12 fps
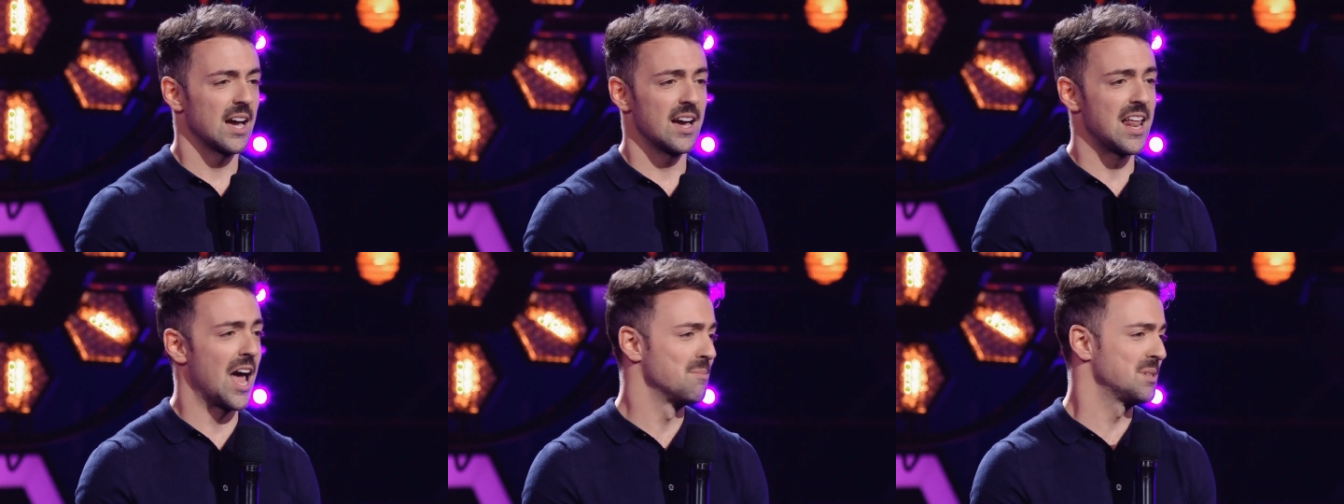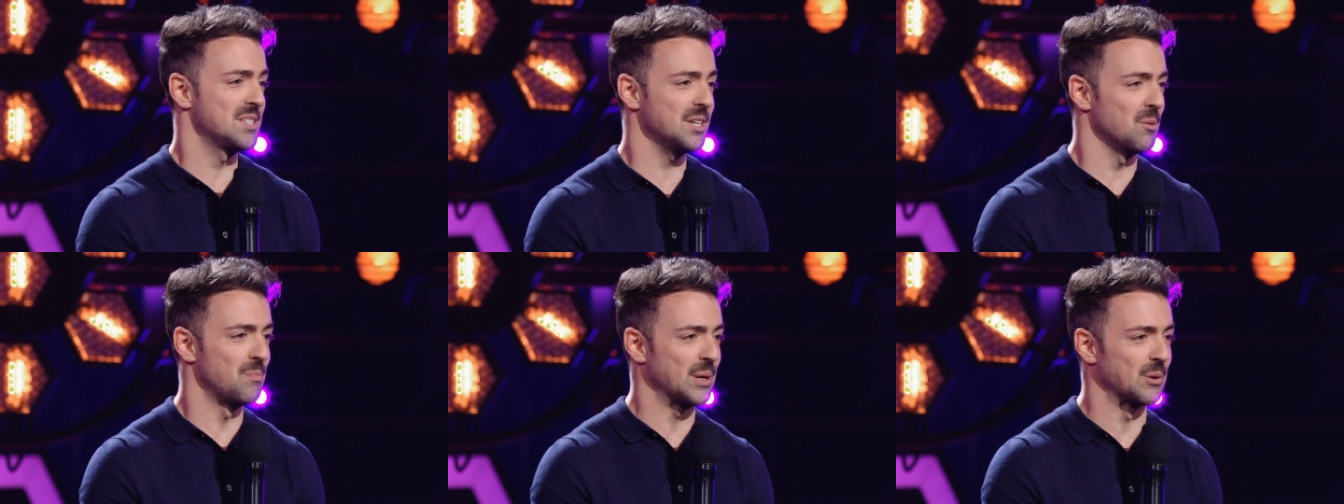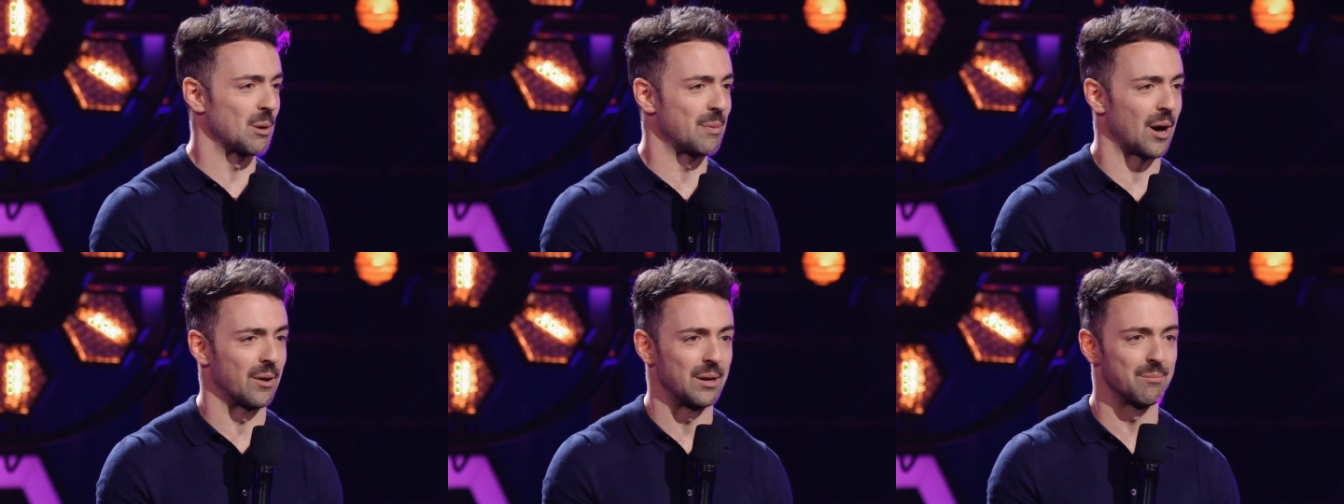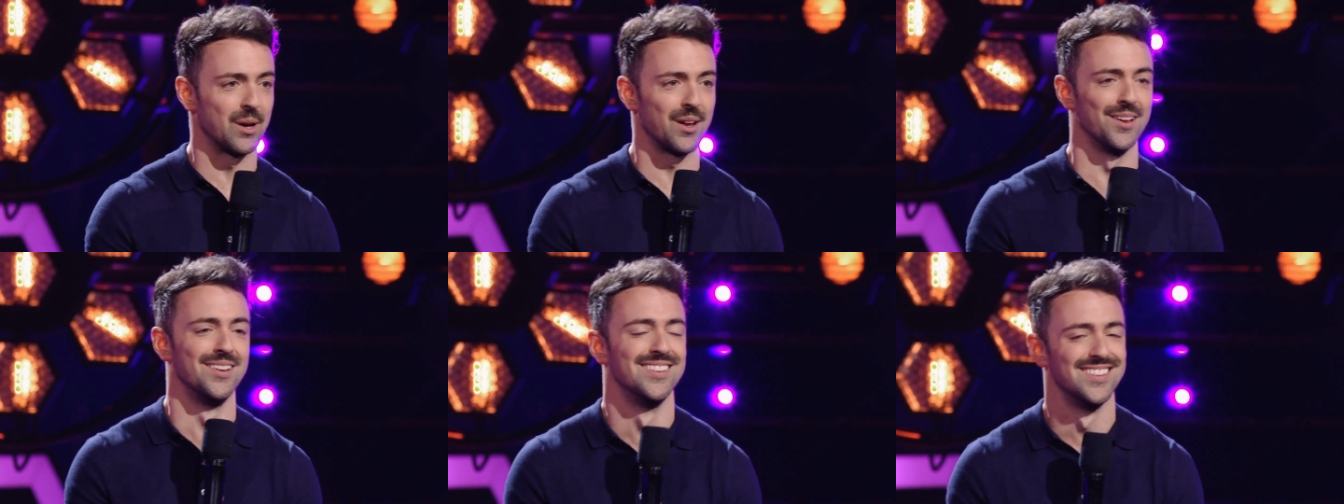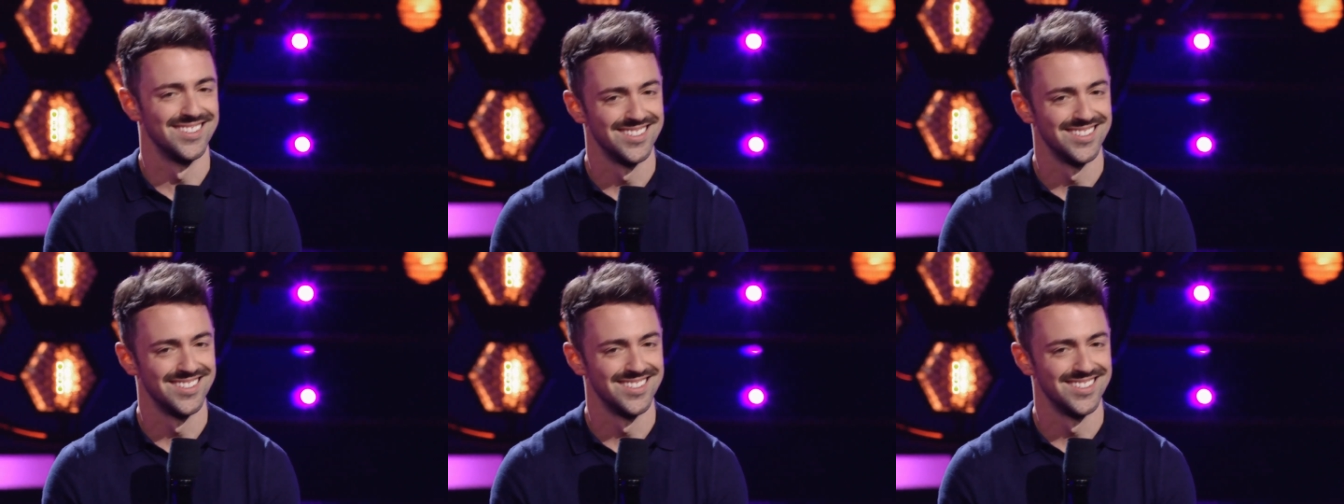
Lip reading: And I'm still bitter about it, but